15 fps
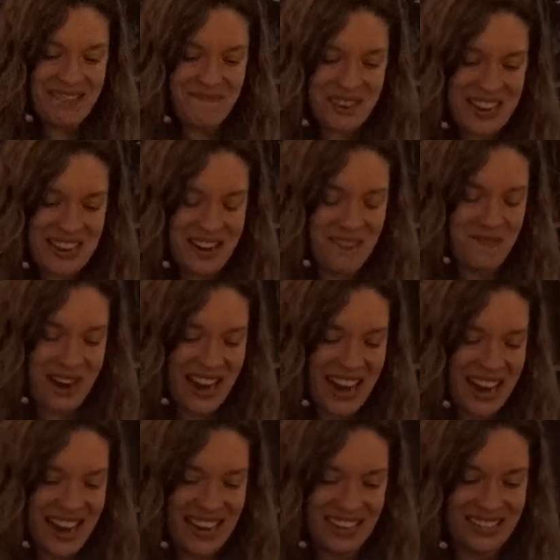be a
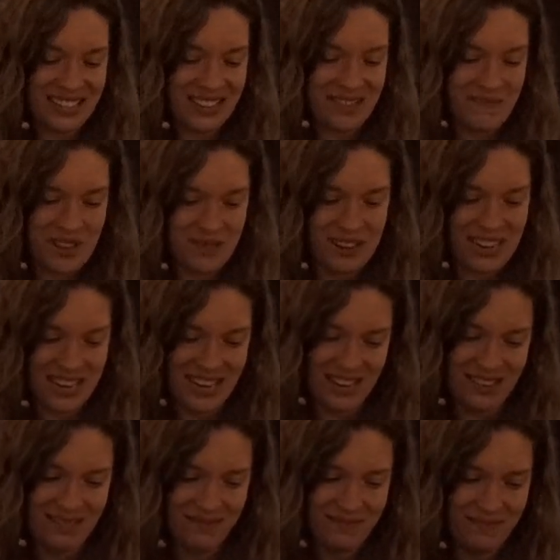way into community,
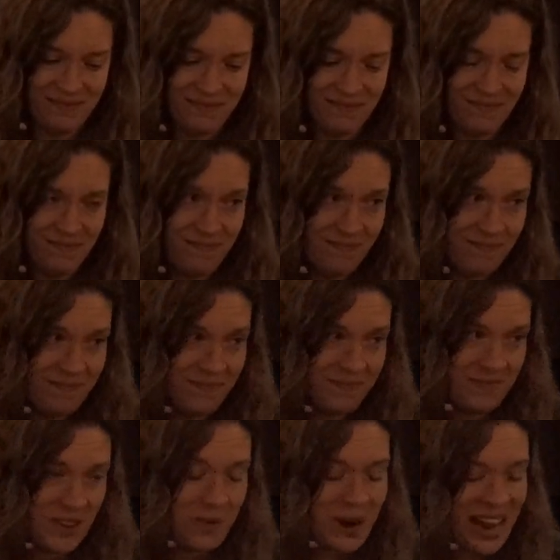
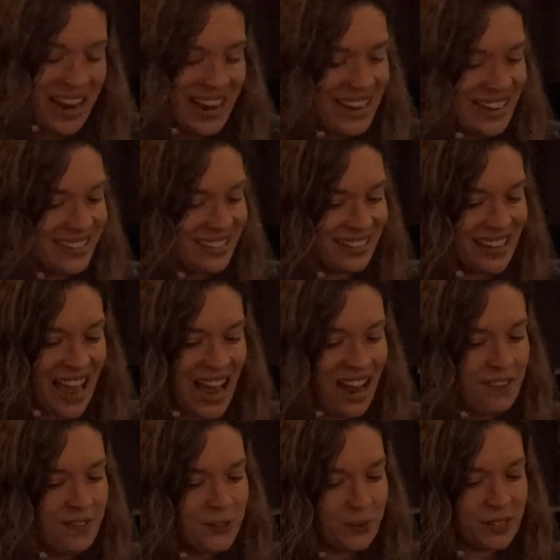a way into
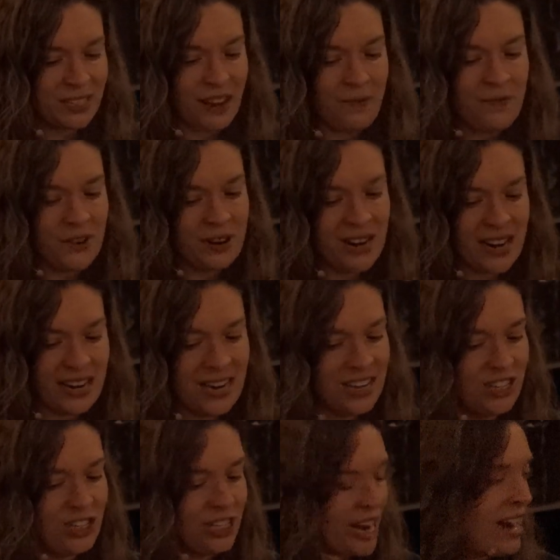lives where suffering is
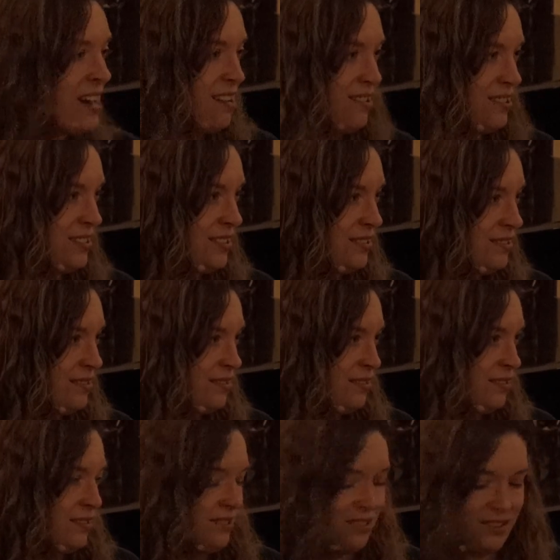shared,
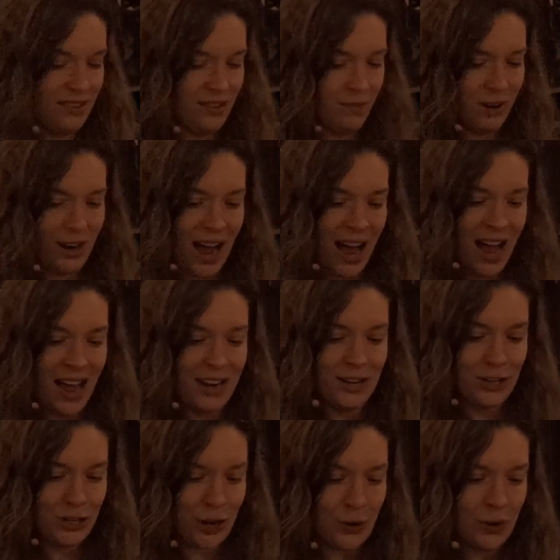where God
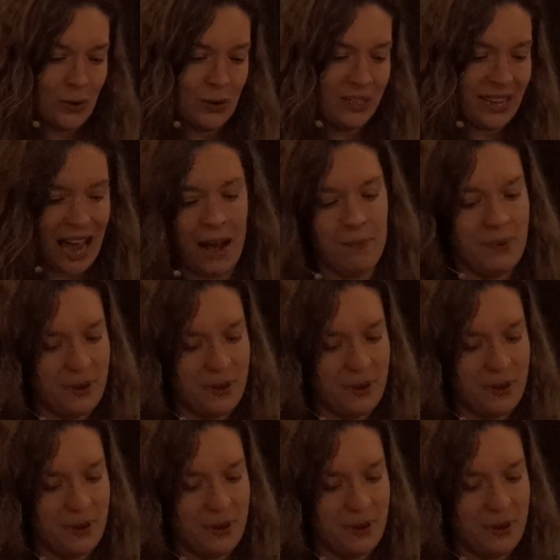shows up,